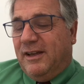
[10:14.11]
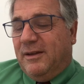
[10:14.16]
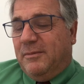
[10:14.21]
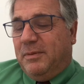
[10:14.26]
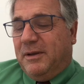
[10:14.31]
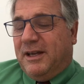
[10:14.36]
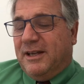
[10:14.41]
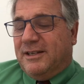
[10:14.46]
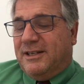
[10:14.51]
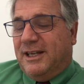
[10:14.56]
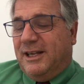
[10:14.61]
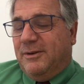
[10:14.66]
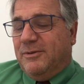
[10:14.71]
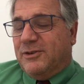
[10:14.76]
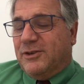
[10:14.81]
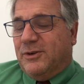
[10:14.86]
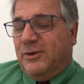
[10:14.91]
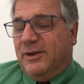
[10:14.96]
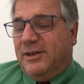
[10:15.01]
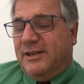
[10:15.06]
because he was
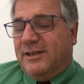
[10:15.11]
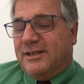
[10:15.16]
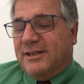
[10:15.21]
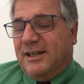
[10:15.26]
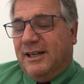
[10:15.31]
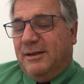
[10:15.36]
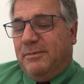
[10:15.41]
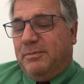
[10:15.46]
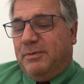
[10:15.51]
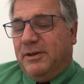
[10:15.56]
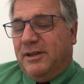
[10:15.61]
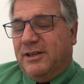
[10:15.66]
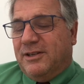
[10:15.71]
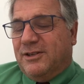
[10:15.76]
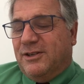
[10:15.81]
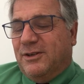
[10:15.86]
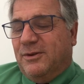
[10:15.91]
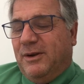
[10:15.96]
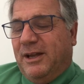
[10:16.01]
going to sleep with his new